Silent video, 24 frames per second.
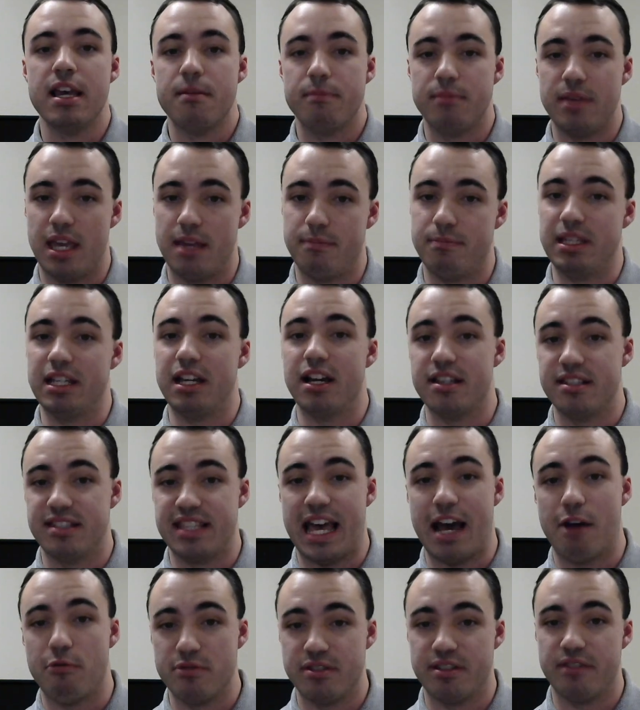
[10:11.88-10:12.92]
and because
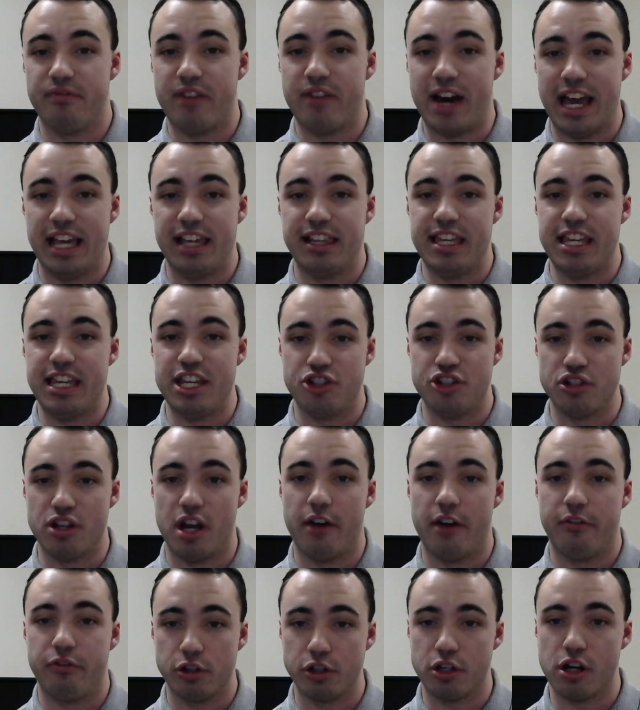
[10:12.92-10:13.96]
that was a violation
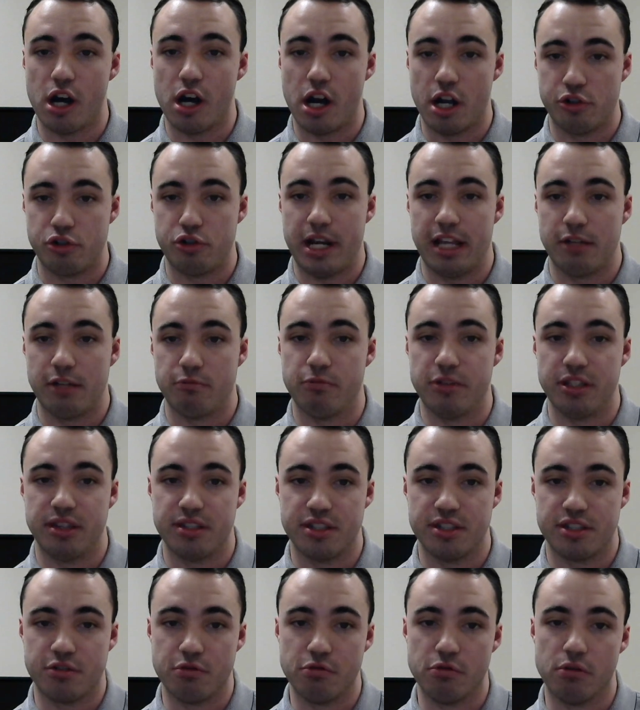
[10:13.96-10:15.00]
of her contract with the
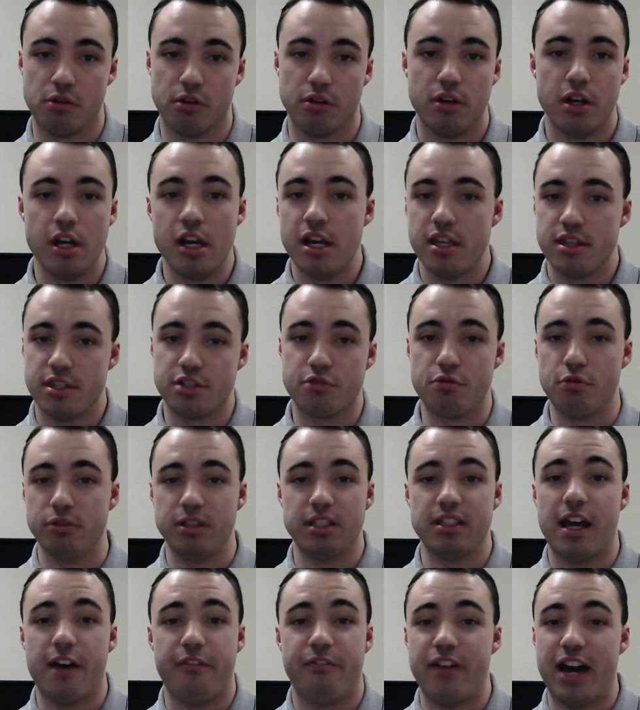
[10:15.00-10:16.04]
school. The school did
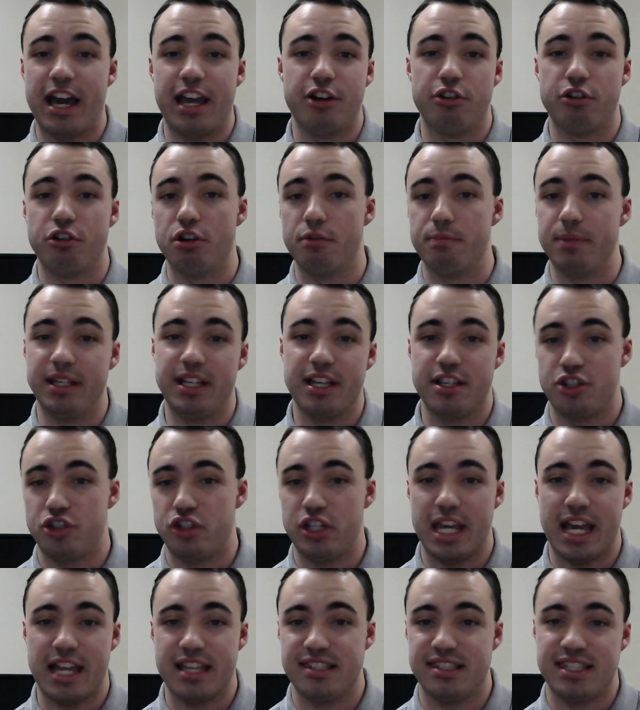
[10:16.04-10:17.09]
not fire her because she
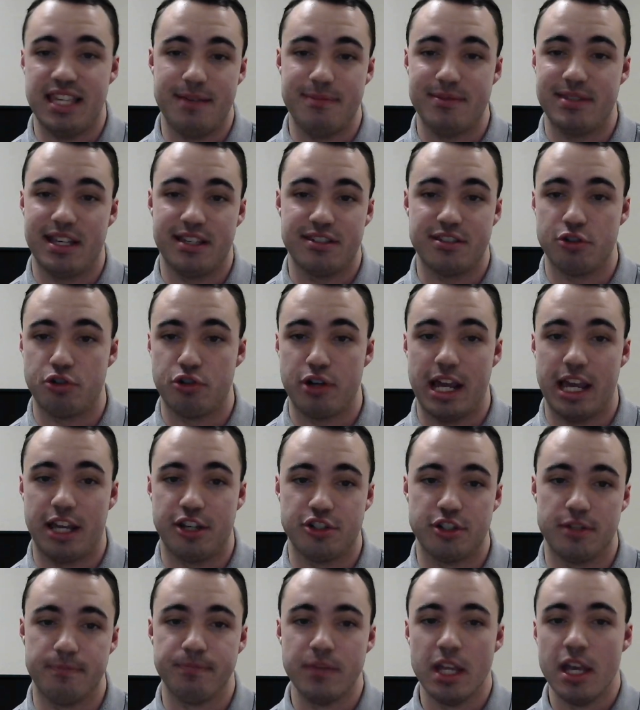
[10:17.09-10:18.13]
had same-sex
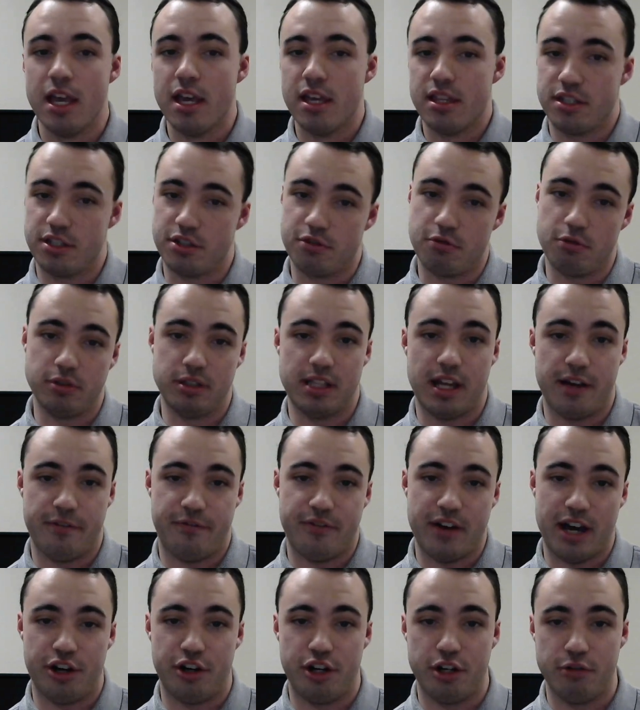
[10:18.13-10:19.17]
attraction. The school did not
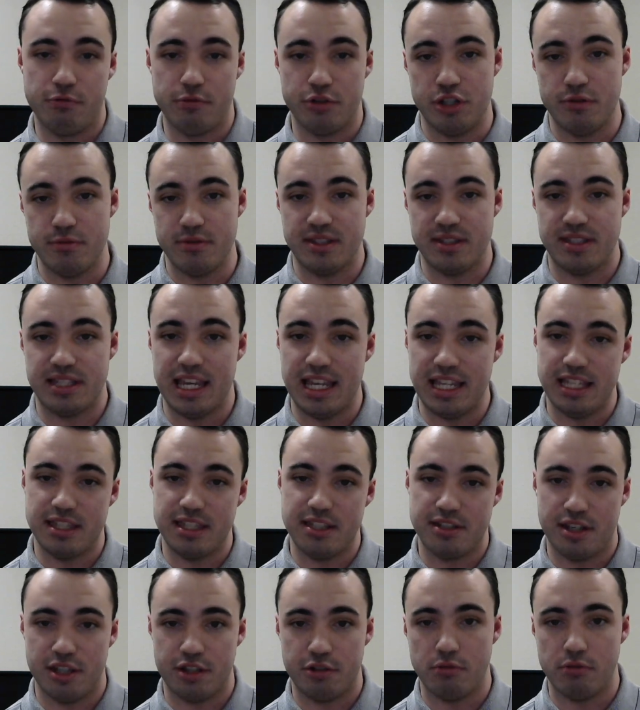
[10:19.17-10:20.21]
fire her when she was dating this
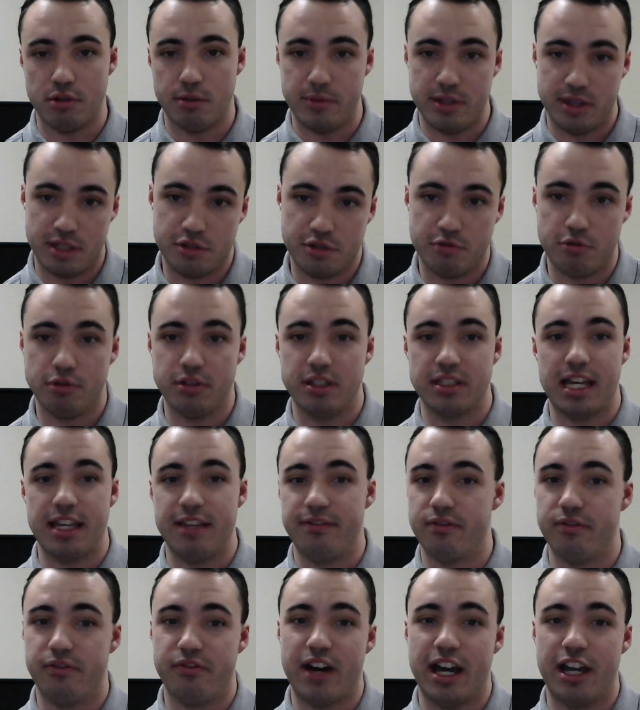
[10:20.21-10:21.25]
other woman. The school did not
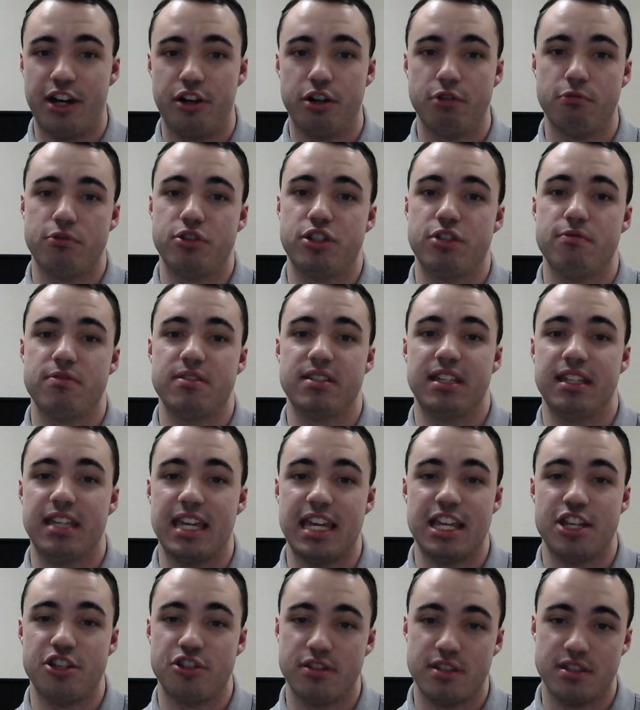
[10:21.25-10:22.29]
even fire her when she was
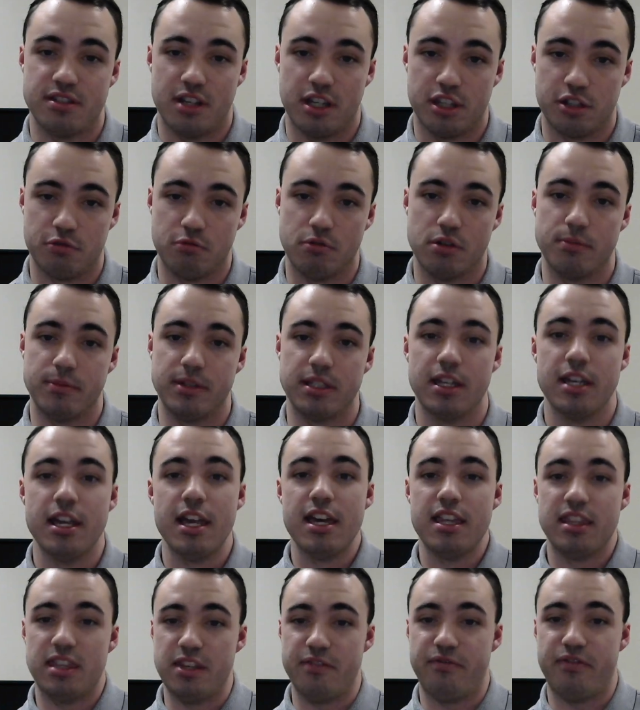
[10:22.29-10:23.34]
engaged to this other woman.
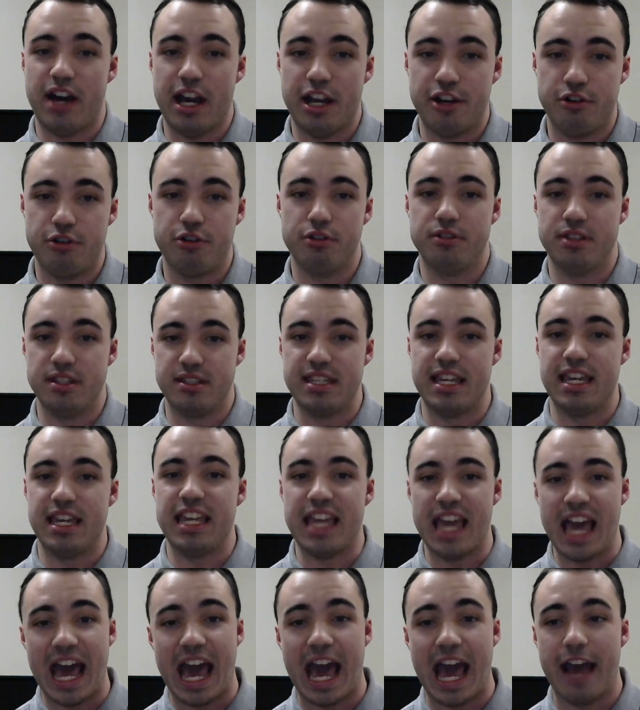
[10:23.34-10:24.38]
They fired her the day
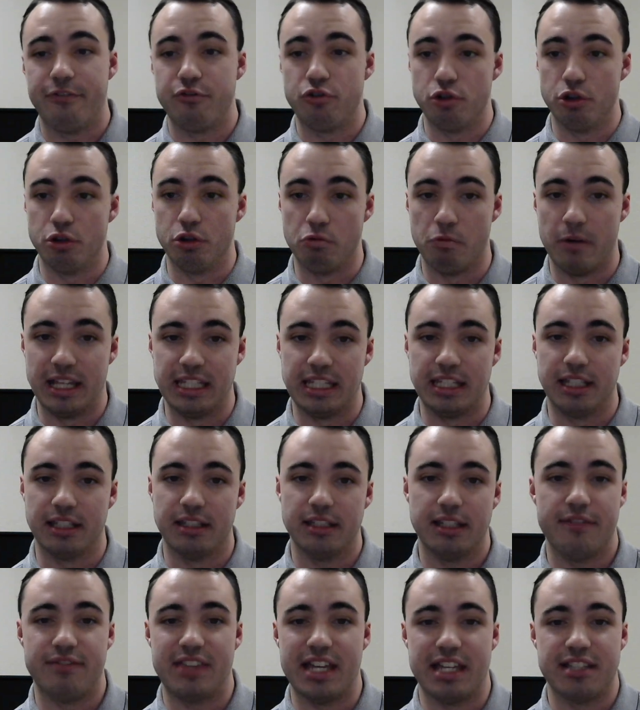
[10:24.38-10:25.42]
after the wedding.
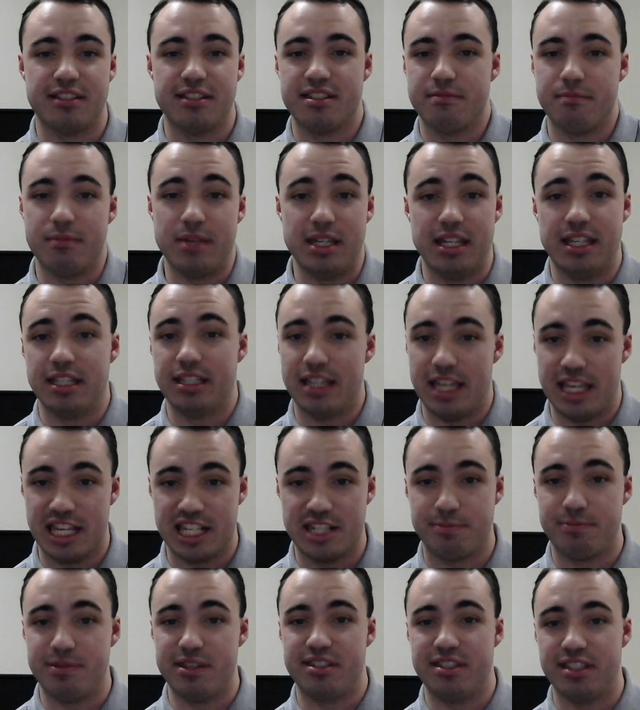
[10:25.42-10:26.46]
If that doesn't make it
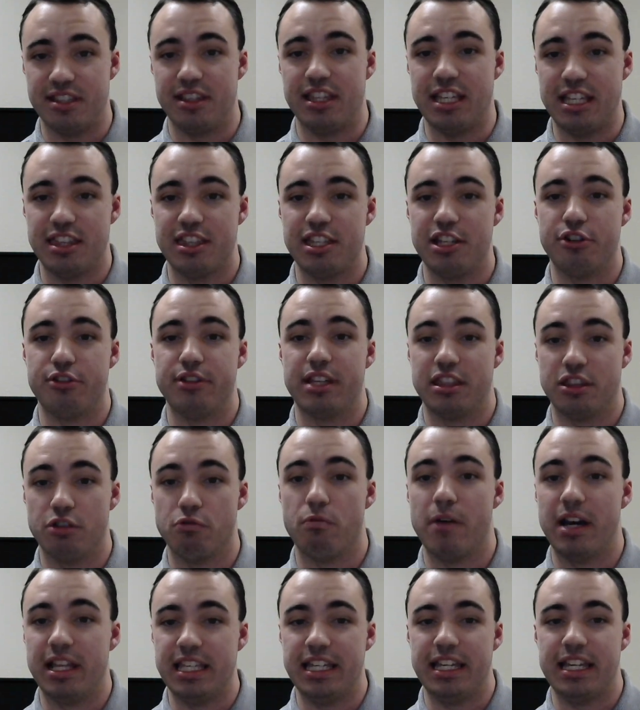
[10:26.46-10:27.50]
explicitly clear that the
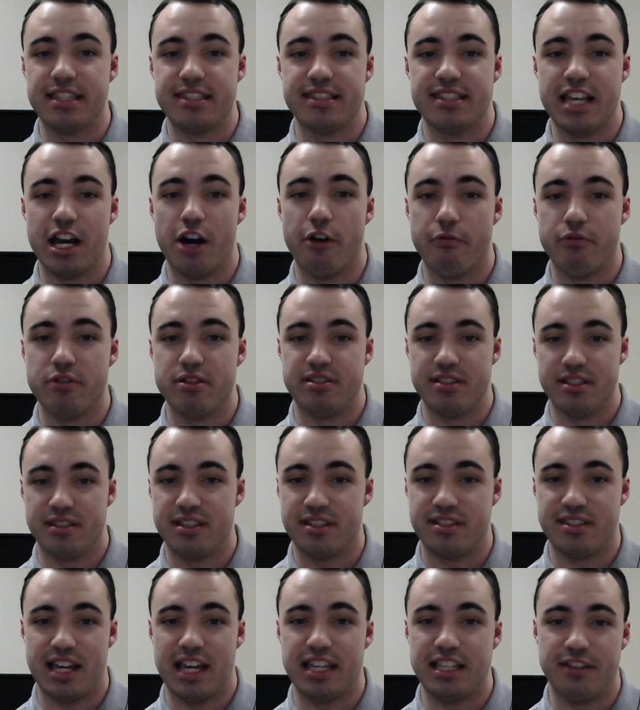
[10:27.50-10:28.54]
wedding itself was the
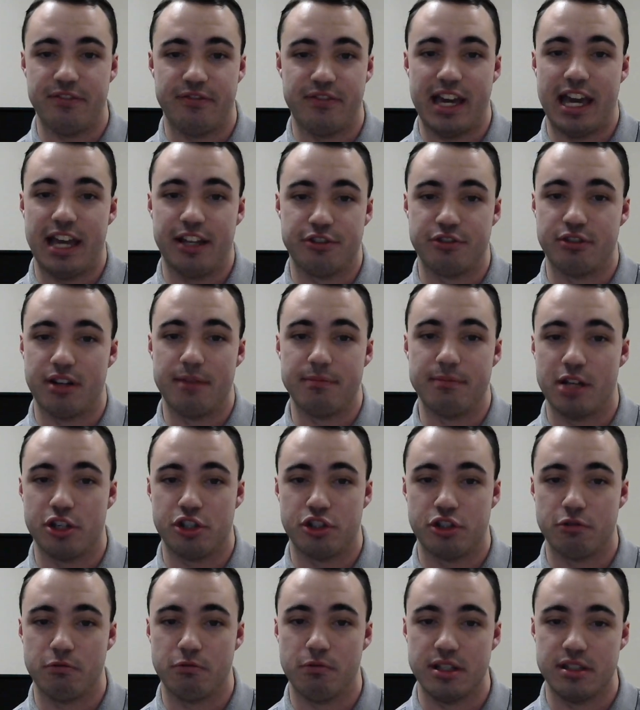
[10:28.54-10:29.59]
deciding factor, I'm not
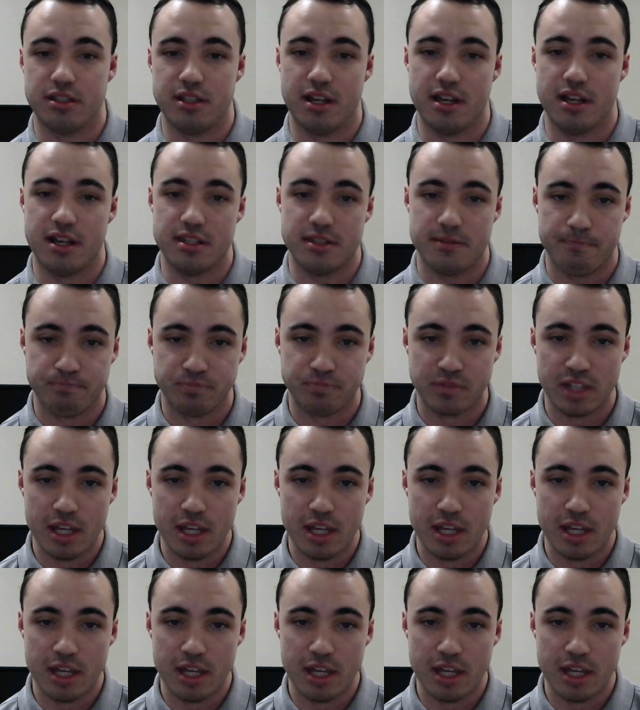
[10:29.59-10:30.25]
sure what does.